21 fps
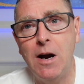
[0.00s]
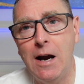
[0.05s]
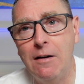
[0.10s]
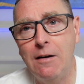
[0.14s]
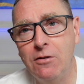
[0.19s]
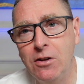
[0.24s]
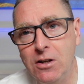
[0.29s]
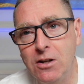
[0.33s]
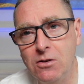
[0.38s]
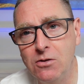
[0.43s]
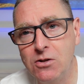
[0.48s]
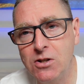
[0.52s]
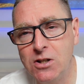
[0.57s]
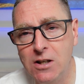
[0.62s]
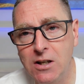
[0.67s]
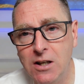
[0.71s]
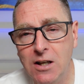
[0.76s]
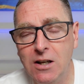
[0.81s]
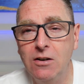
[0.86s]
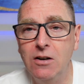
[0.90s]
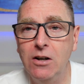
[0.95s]
everything you
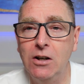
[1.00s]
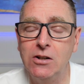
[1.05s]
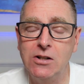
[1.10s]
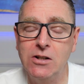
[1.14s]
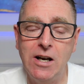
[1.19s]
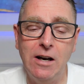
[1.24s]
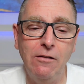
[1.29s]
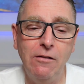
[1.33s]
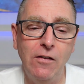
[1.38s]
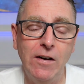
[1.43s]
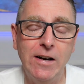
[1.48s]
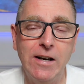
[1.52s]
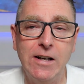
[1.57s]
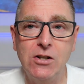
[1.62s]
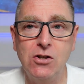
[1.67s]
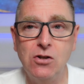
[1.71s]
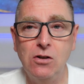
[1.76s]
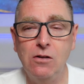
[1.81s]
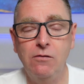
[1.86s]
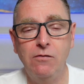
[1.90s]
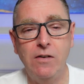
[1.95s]
see here is not
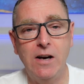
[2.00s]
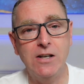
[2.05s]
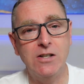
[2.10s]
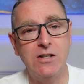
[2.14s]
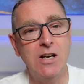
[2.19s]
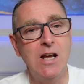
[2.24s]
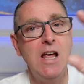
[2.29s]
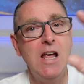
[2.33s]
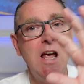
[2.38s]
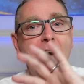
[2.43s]
financial advice.